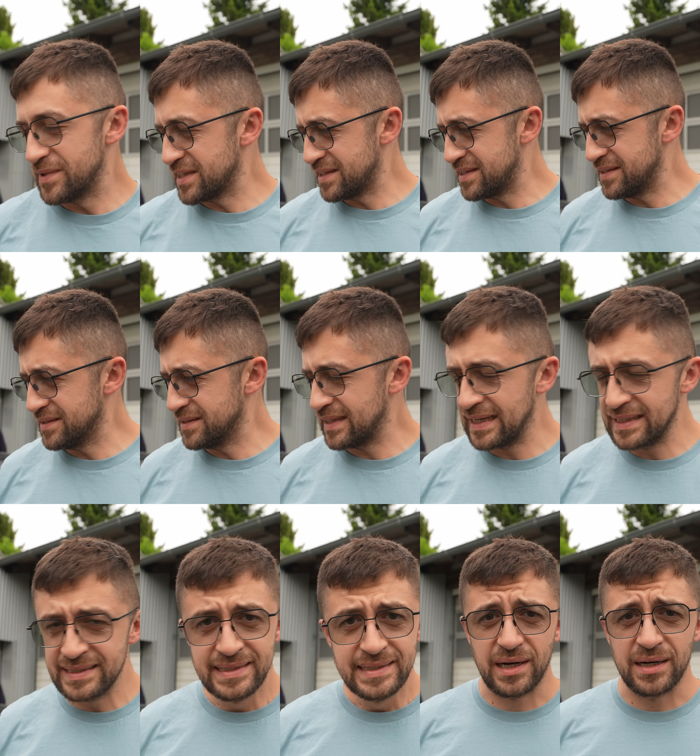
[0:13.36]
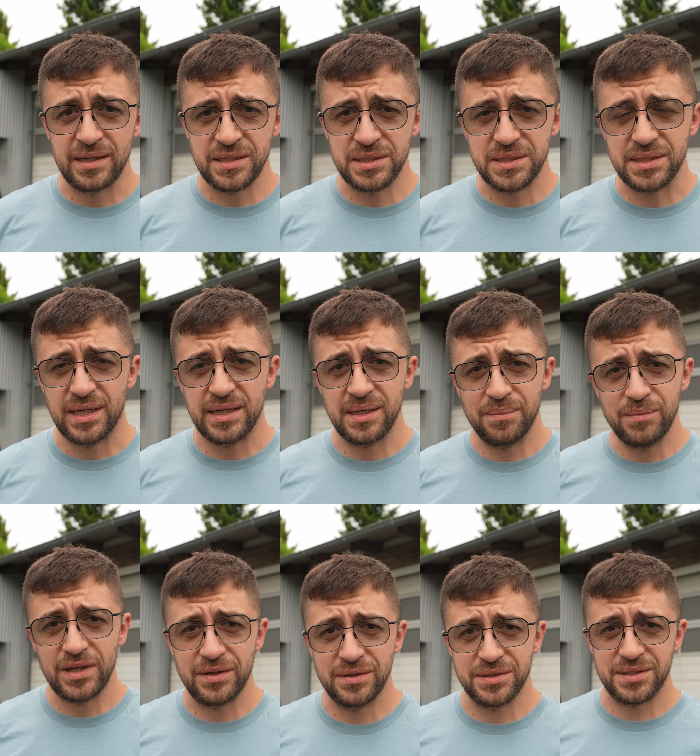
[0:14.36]
But until then, car isn't starting
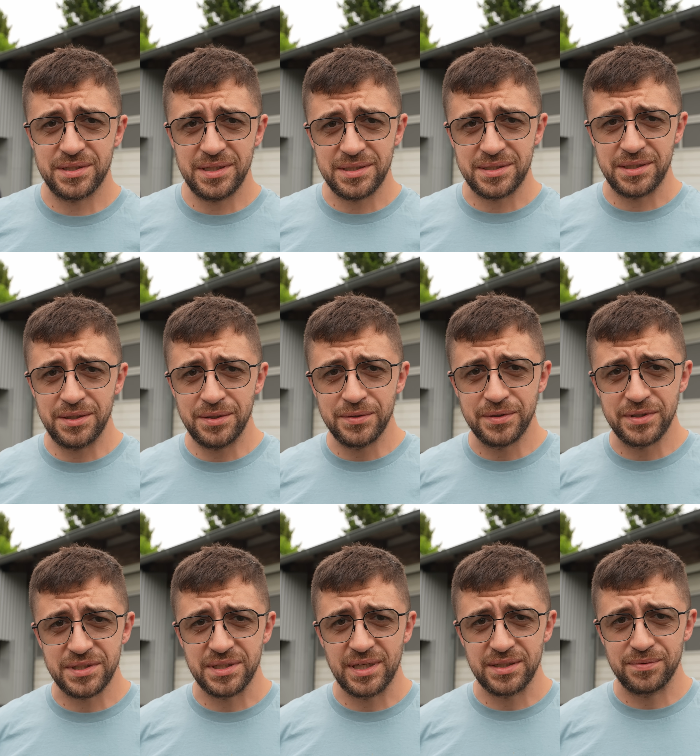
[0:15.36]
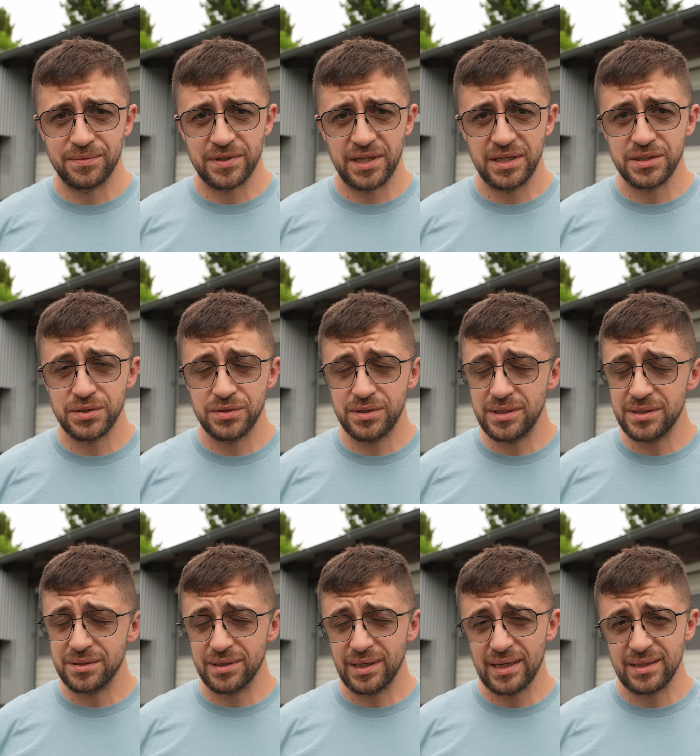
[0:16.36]
because ECU is not working, so you need
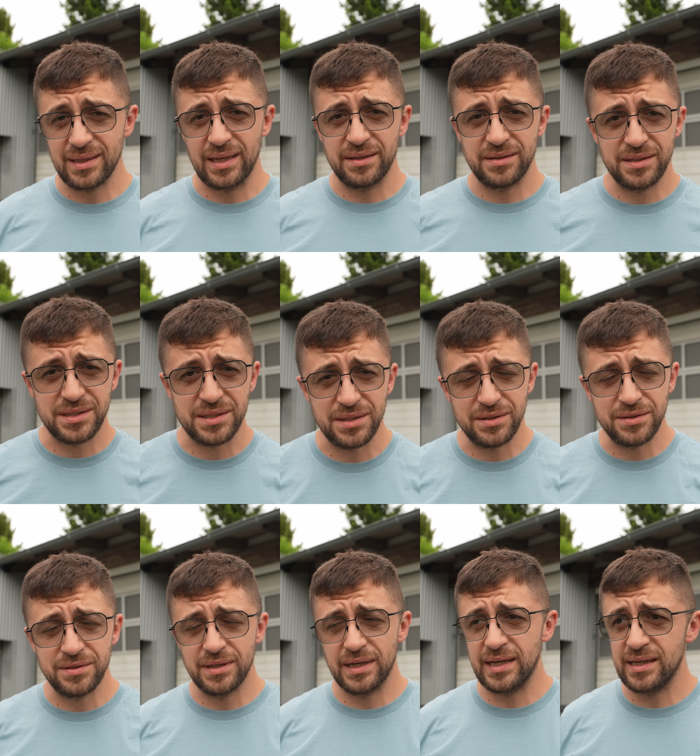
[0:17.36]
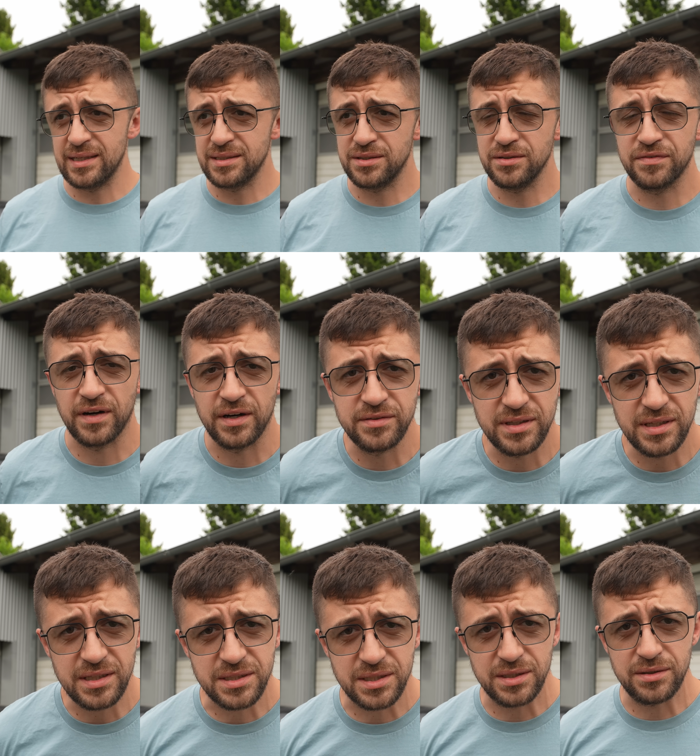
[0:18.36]
to get another ECU. And you found the
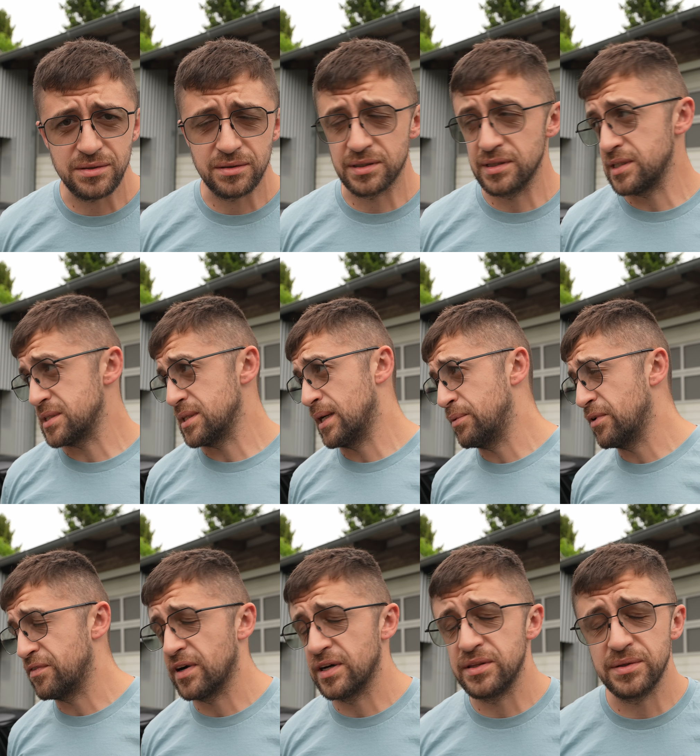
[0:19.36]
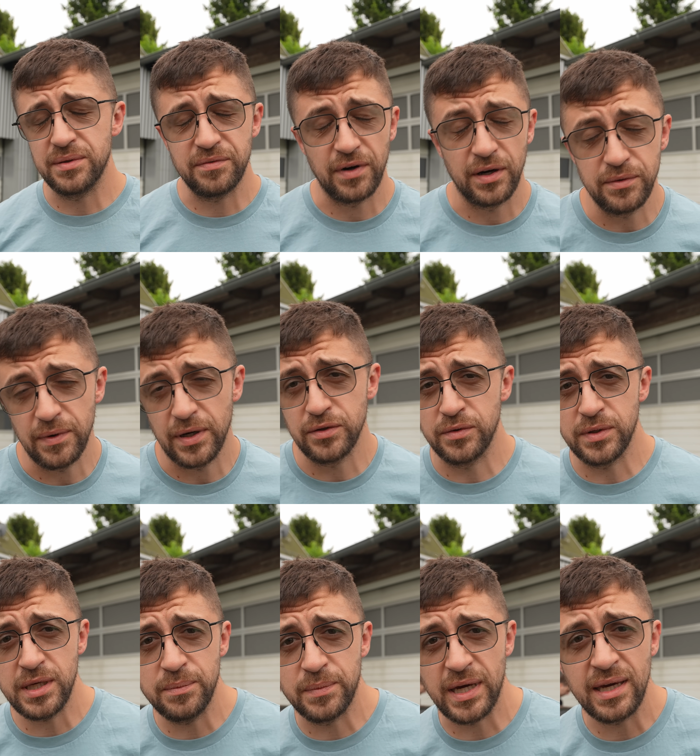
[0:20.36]
ECU, or at least Lapa found, found one on
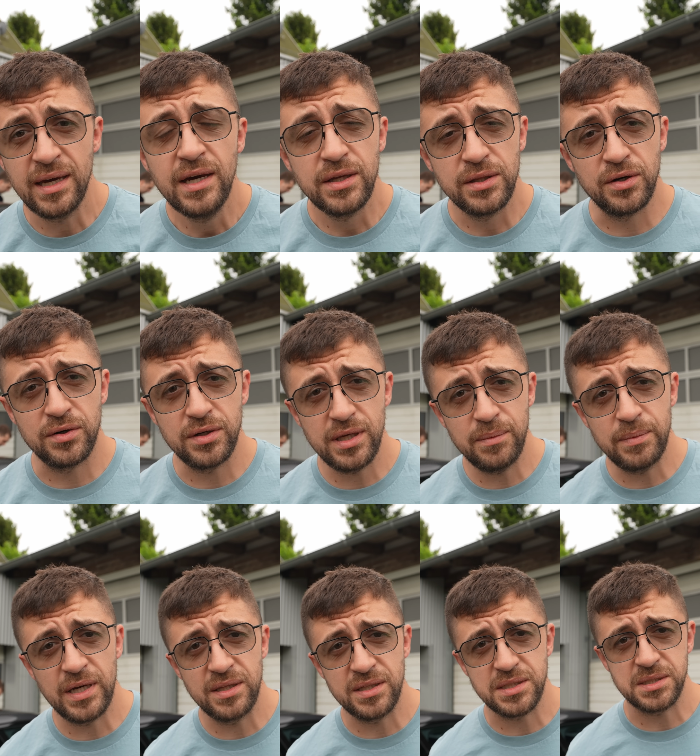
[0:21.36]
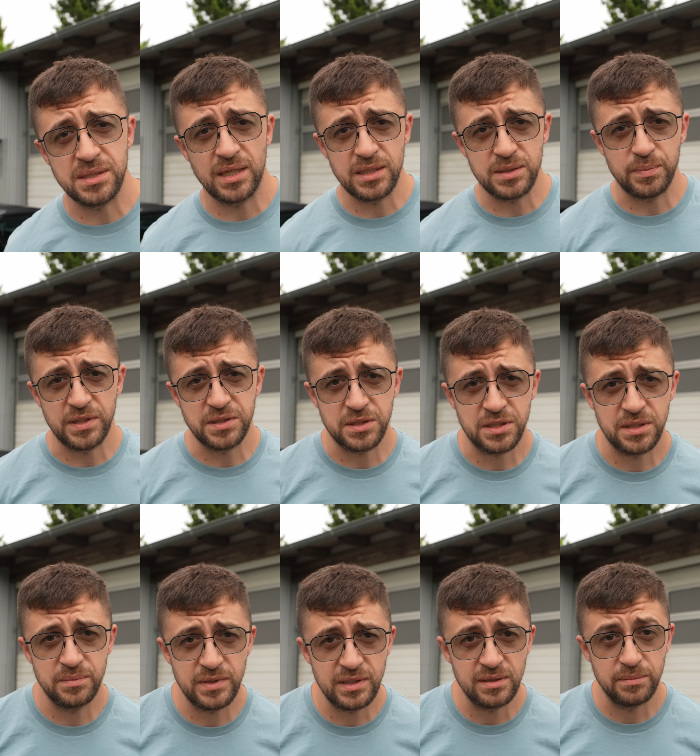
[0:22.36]
eBay. No, eBay, this is not a
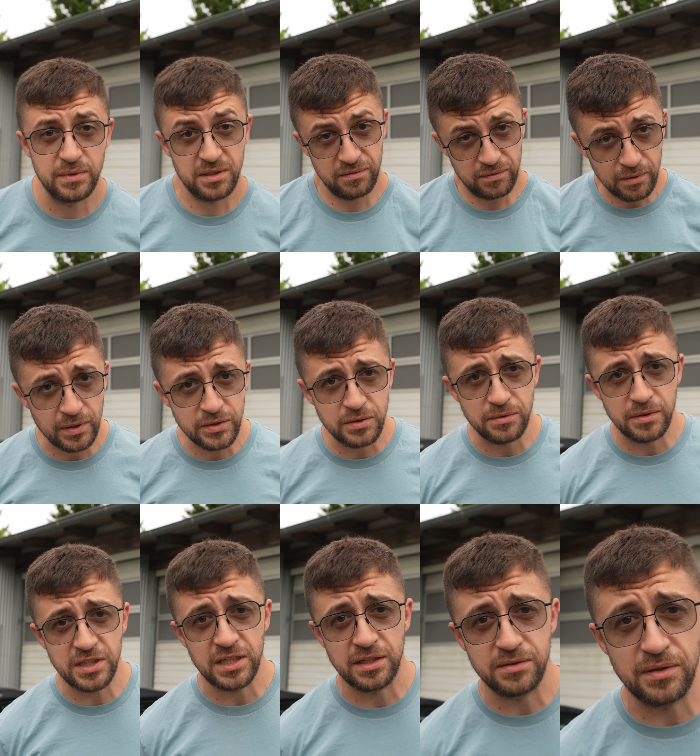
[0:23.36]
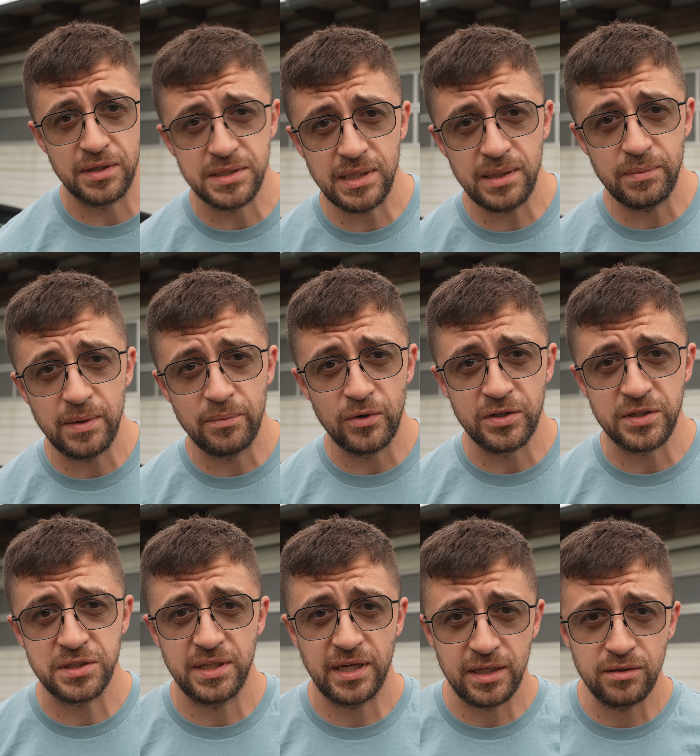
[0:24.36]
sponsorship deal, but if you want to reach out to us, eBay
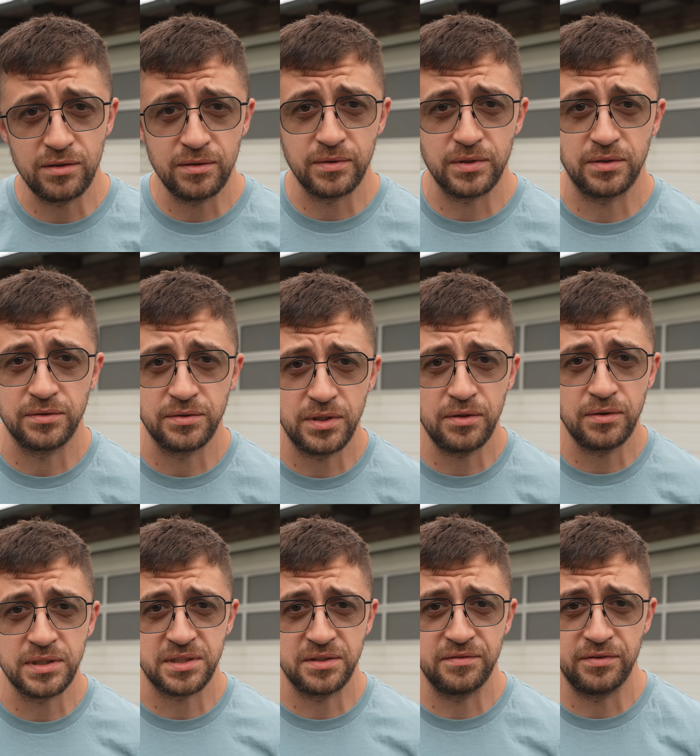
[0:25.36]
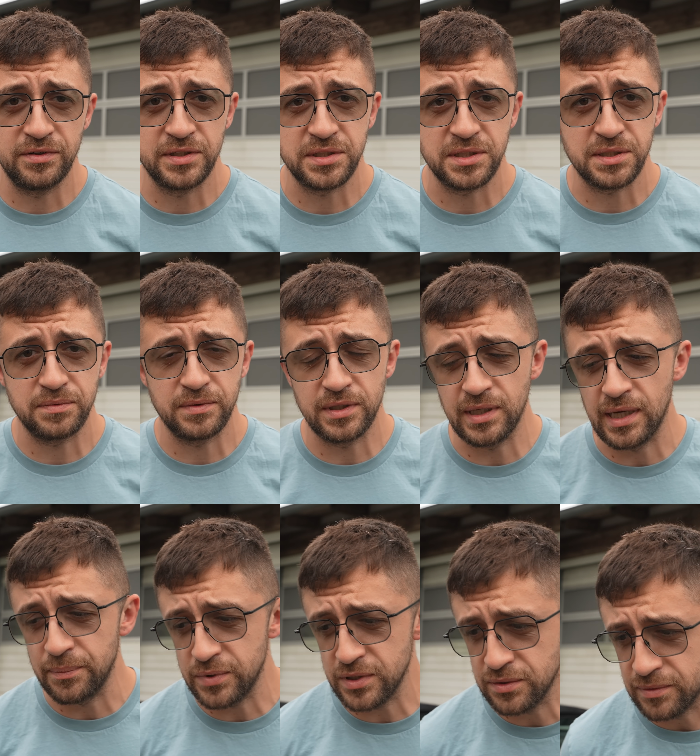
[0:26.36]
Motors, like you do with all the US influencers, we're
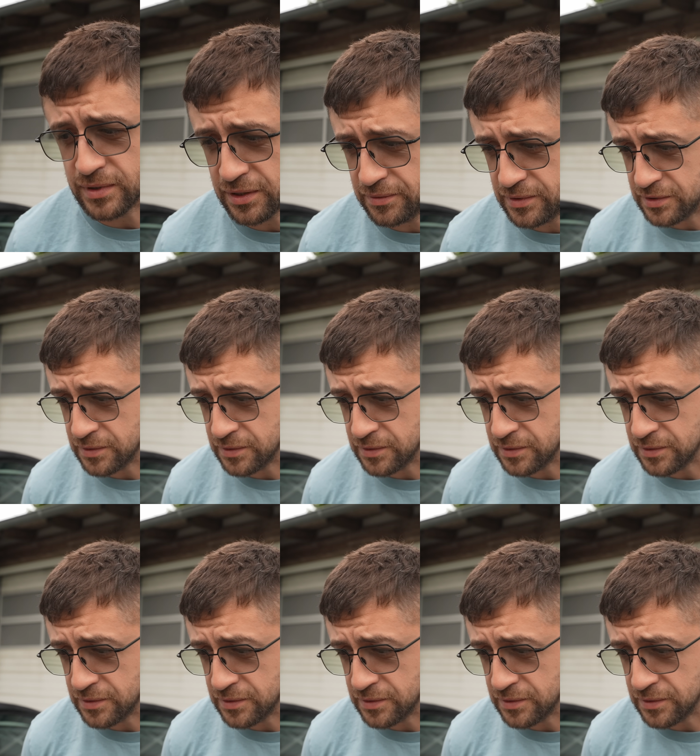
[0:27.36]
happy to work with